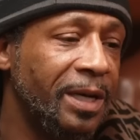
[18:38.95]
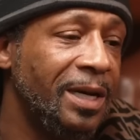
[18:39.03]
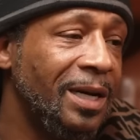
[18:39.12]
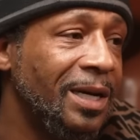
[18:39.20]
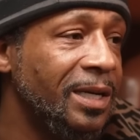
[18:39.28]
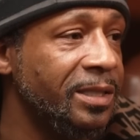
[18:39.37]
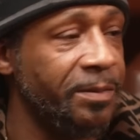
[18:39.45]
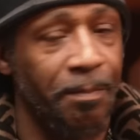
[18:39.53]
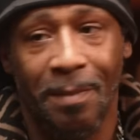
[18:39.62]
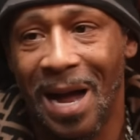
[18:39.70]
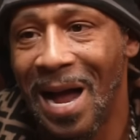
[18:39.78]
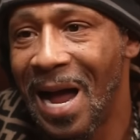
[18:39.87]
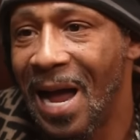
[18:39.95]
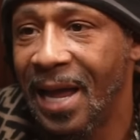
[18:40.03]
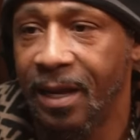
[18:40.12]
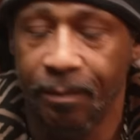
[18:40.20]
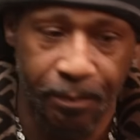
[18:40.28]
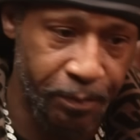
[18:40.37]
Because
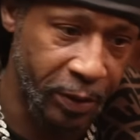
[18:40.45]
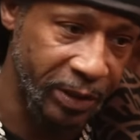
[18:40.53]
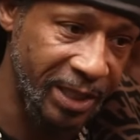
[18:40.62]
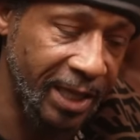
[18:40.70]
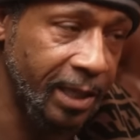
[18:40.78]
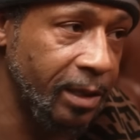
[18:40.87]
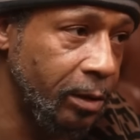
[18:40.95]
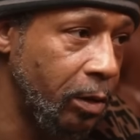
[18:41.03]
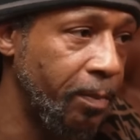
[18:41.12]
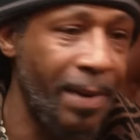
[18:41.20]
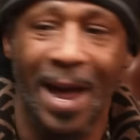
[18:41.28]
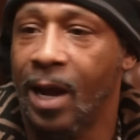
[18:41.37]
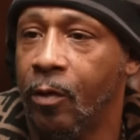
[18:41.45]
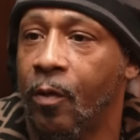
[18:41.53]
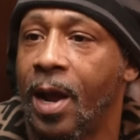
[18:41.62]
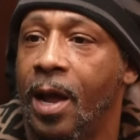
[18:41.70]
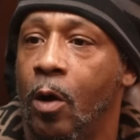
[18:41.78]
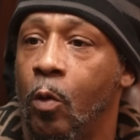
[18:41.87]
my particular
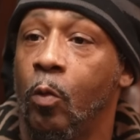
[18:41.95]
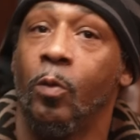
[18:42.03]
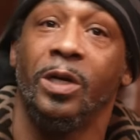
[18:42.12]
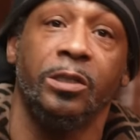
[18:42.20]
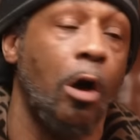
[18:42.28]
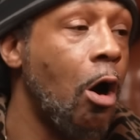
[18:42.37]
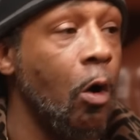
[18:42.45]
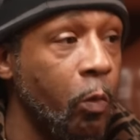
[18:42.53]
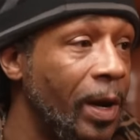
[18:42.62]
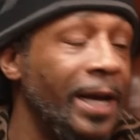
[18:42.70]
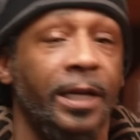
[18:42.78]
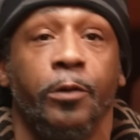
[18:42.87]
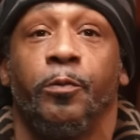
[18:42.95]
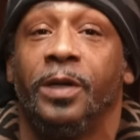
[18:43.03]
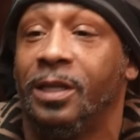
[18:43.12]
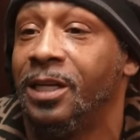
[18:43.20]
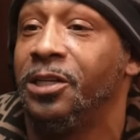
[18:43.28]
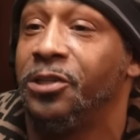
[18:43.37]
background was already
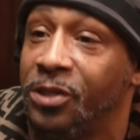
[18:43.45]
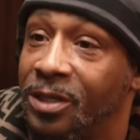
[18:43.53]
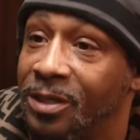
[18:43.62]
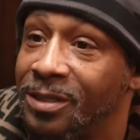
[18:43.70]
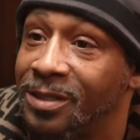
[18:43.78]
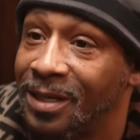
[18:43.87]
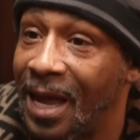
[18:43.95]
religious